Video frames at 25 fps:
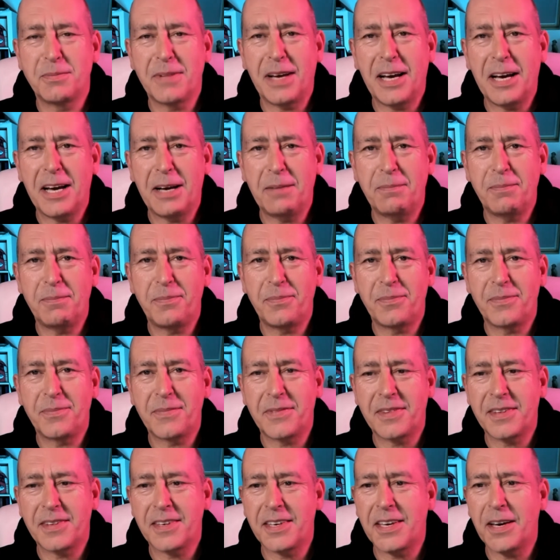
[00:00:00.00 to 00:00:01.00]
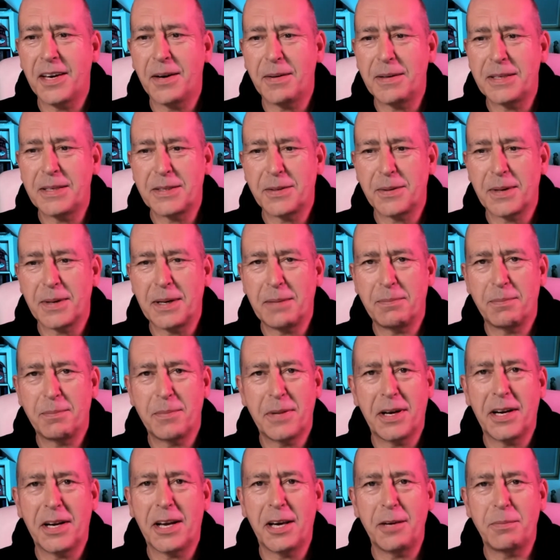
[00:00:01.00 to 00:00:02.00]
go into
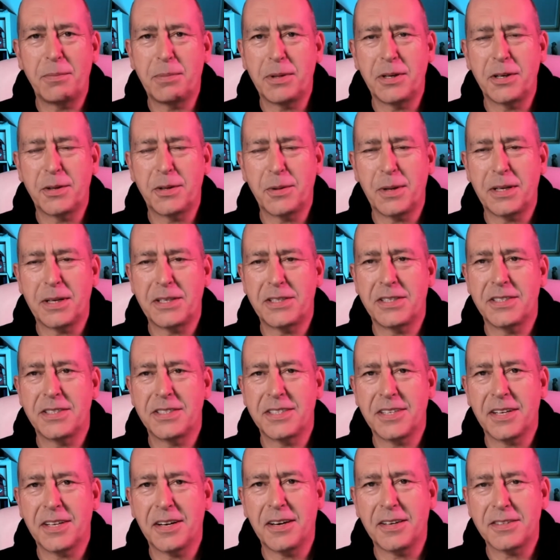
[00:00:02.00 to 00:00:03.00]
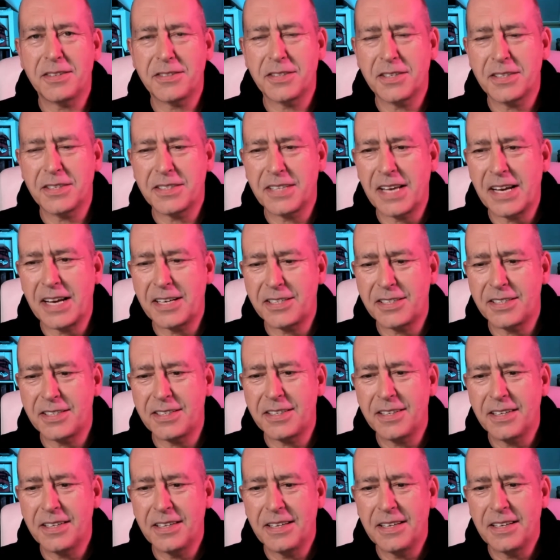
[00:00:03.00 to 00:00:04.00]
an open questions and answer
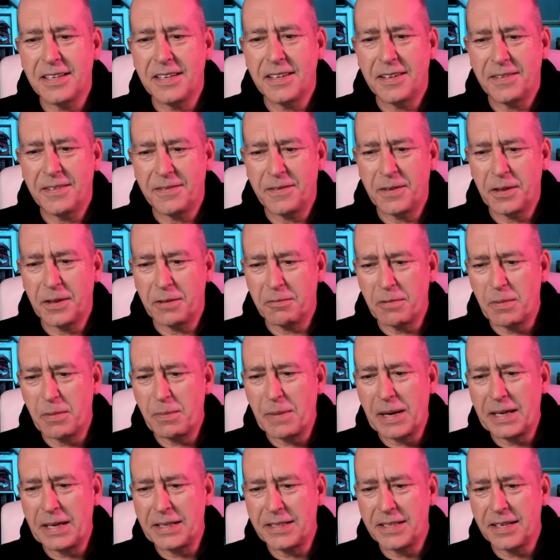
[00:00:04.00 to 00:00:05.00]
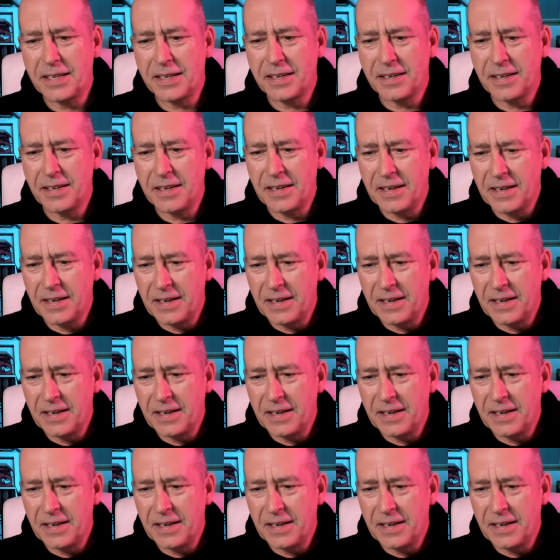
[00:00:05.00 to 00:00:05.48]
session for the remainder.